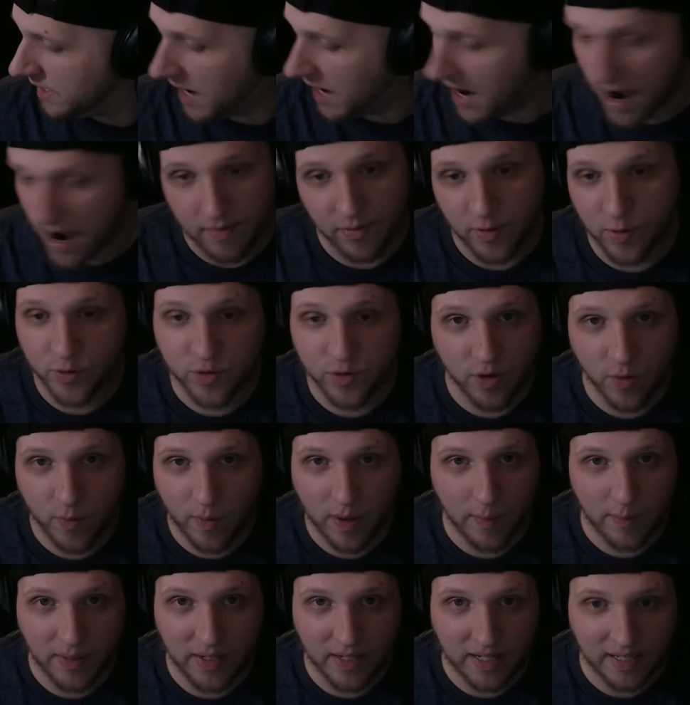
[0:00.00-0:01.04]
there's no way I'm
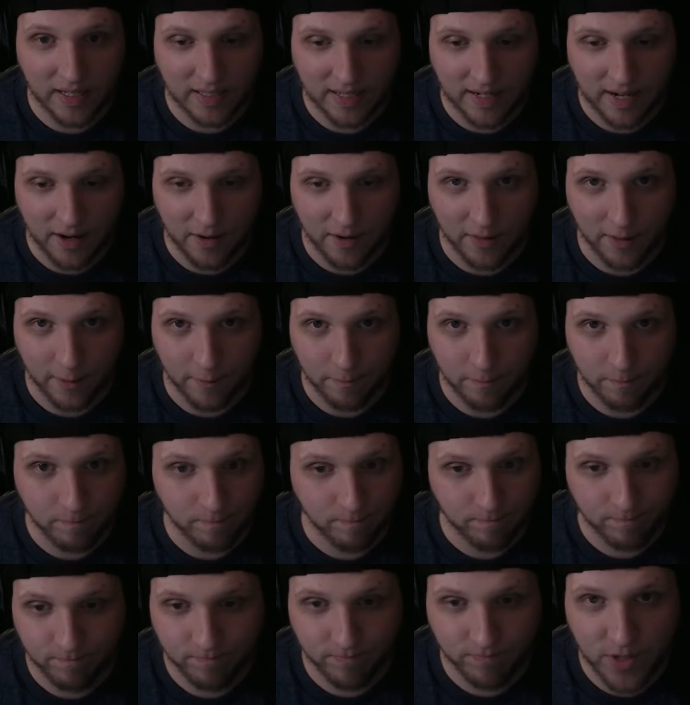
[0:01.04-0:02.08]
gonna get that out of there.
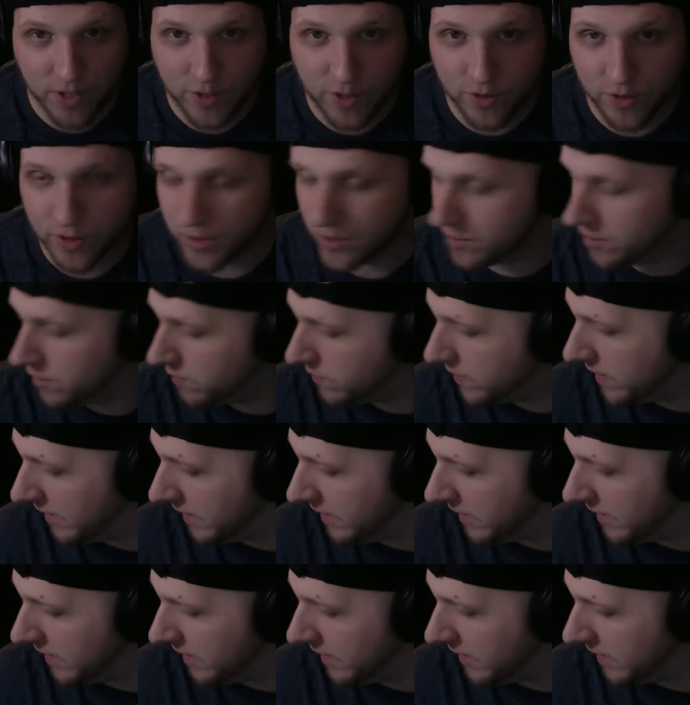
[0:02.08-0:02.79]
There's just no way.